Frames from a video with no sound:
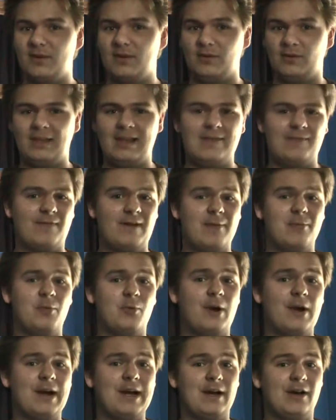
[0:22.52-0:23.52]
late
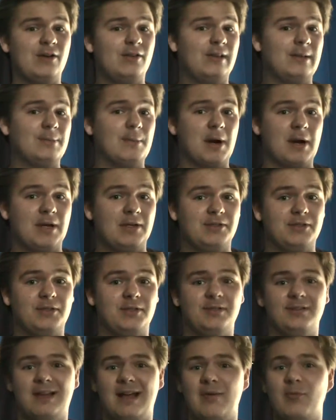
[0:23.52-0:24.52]
February, early March.
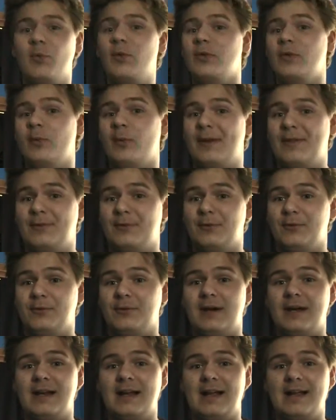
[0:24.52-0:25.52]
Not when the weather was
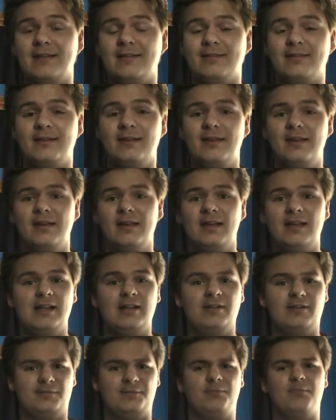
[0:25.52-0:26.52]
very nice
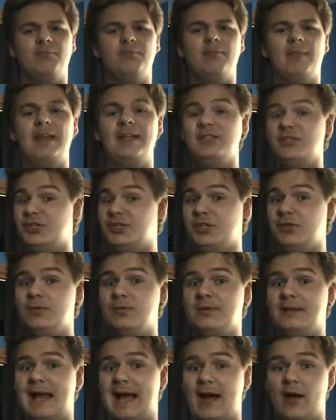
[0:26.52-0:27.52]

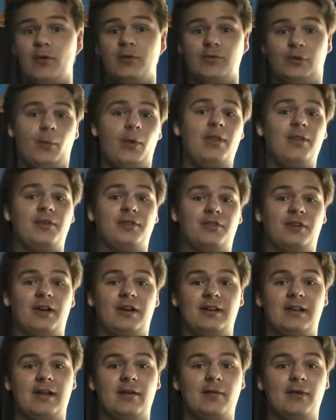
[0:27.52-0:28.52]
mid-June now, and the weather's
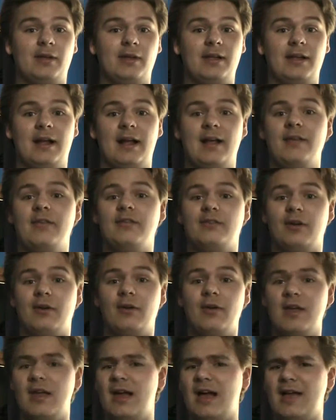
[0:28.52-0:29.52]
starting to get really nice,
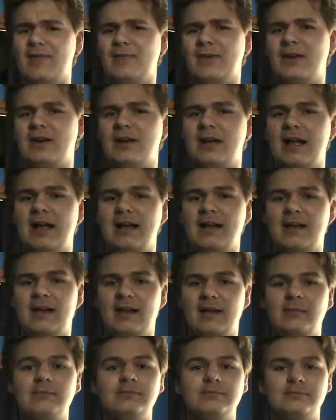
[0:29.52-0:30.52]
so I figured I'd
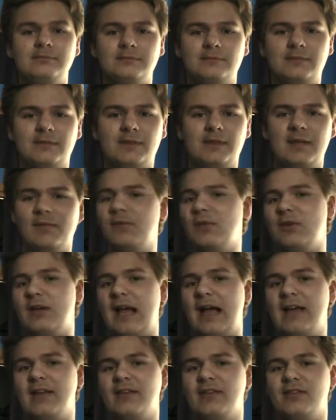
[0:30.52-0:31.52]
uh, give you
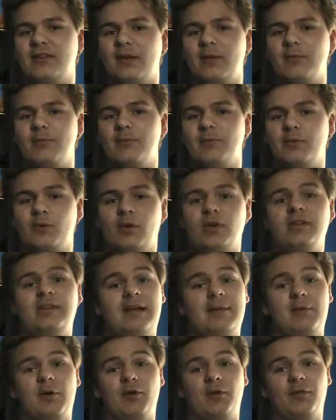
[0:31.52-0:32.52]
guys some sword
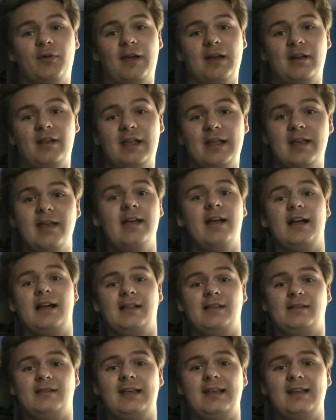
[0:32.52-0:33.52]
demos finally.
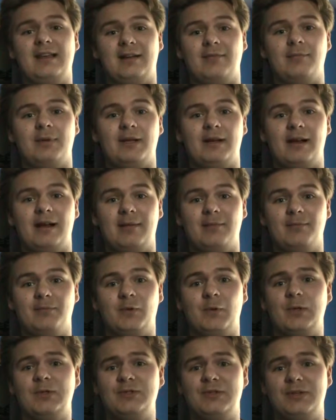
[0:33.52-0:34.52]
I think I've been um,
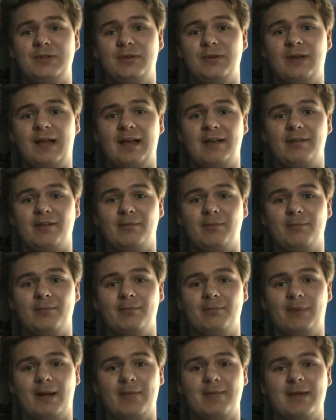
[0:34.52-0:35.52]
torturing you guys
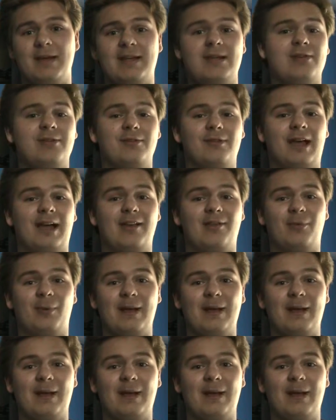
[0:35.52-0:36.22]
by making you guys